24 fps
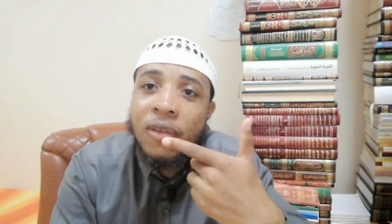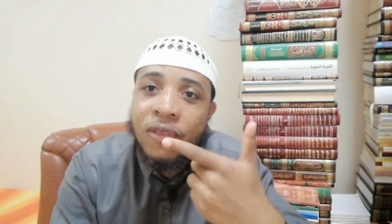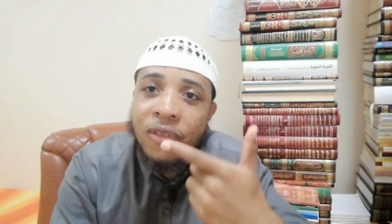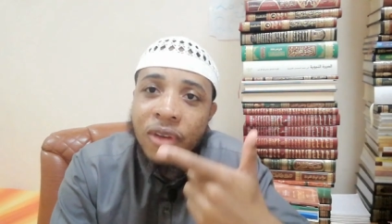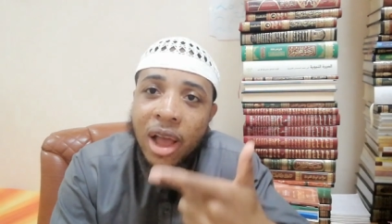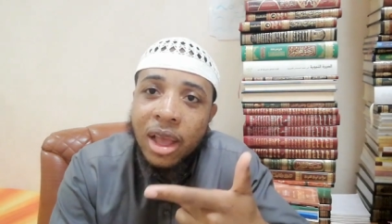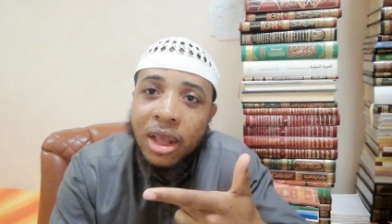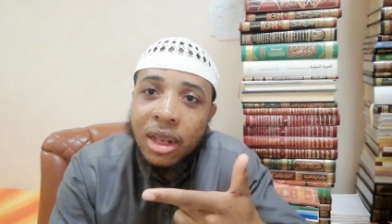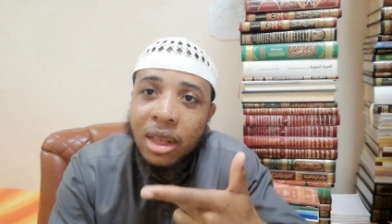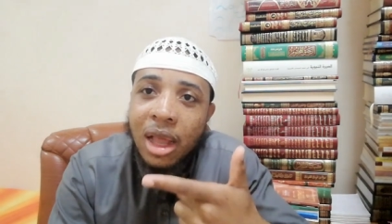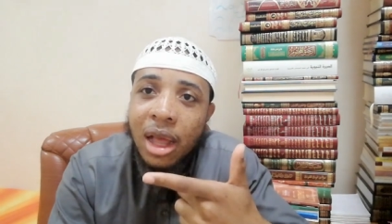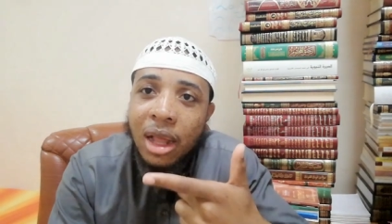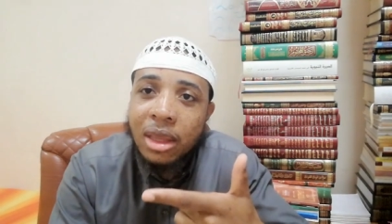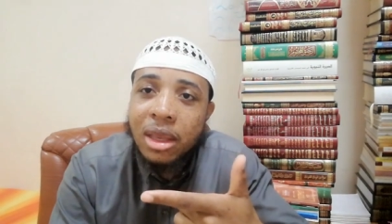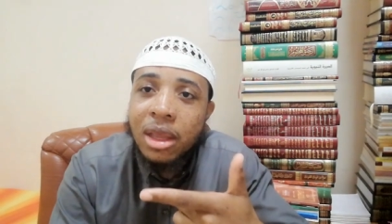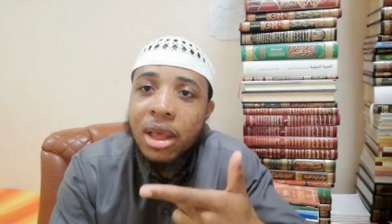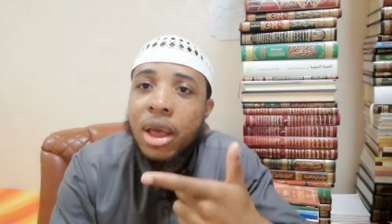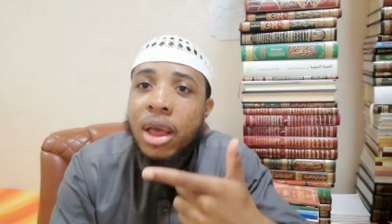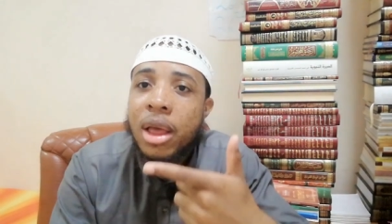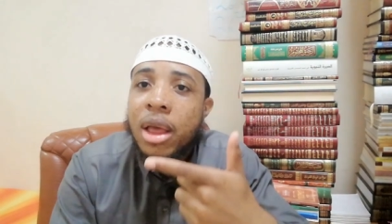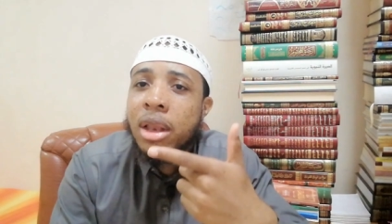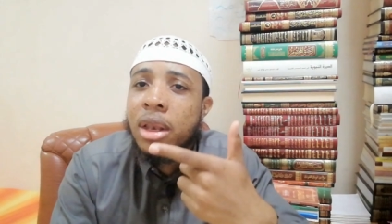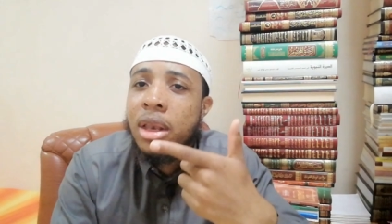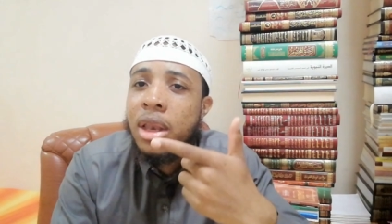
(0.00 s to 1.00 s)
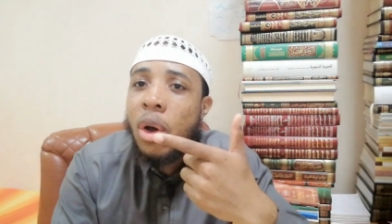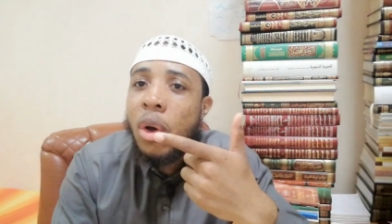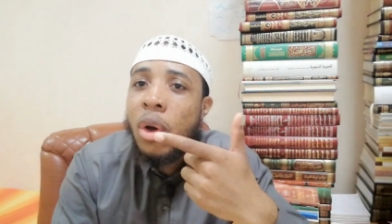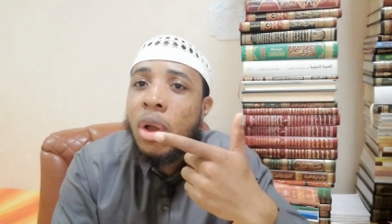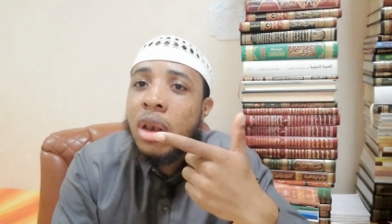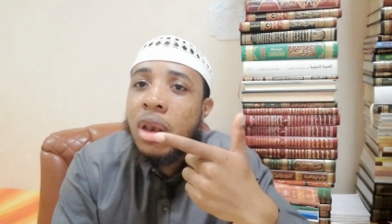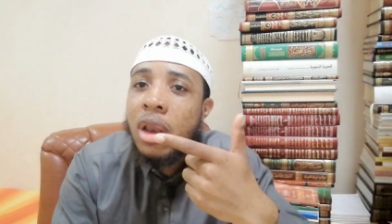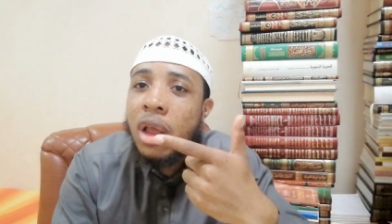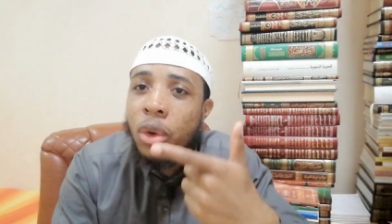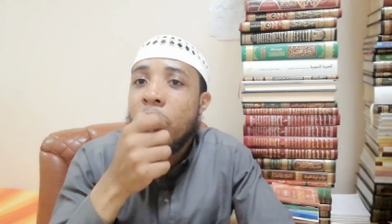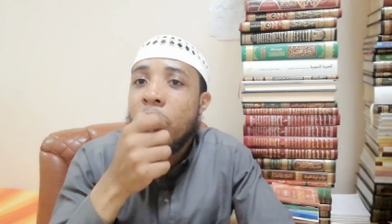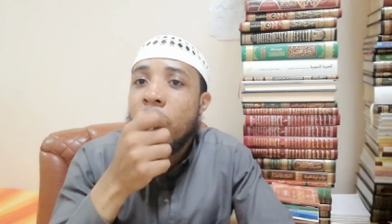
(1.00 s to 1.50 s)
How does he find
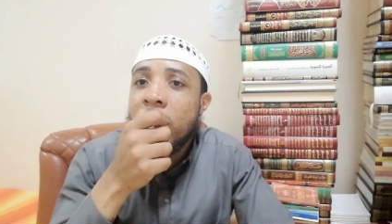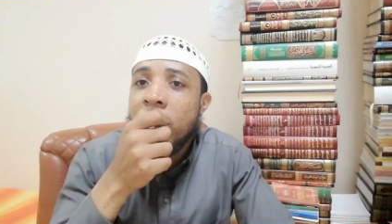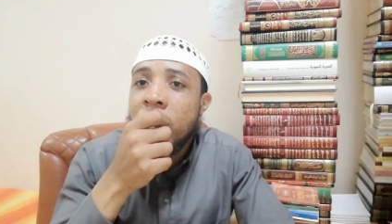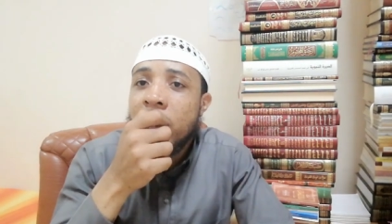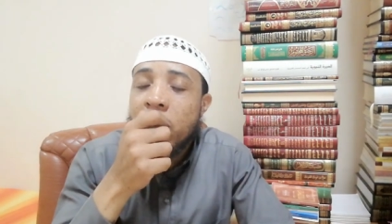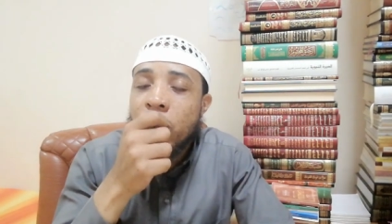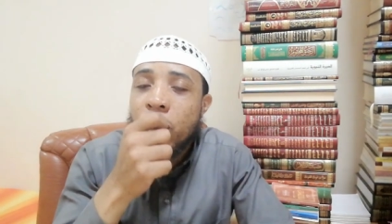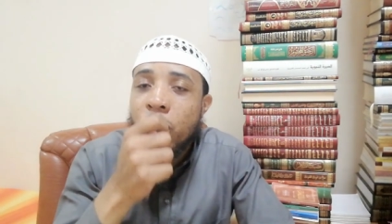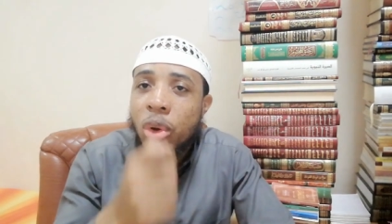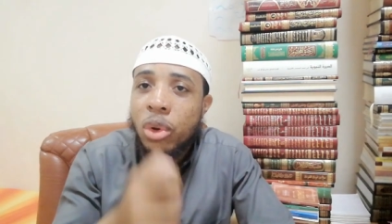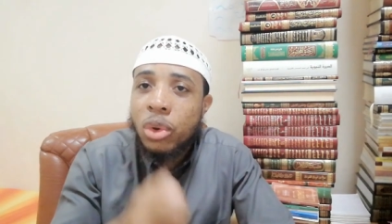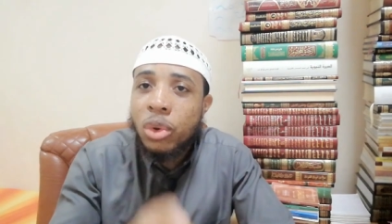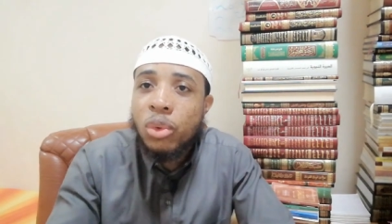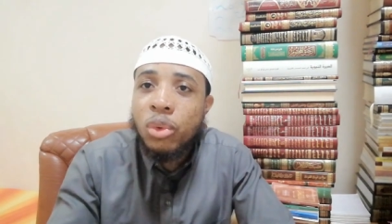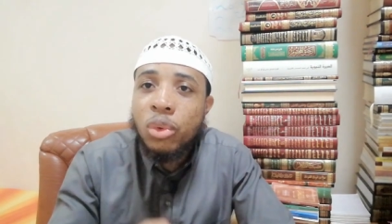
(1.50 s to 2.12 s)
that the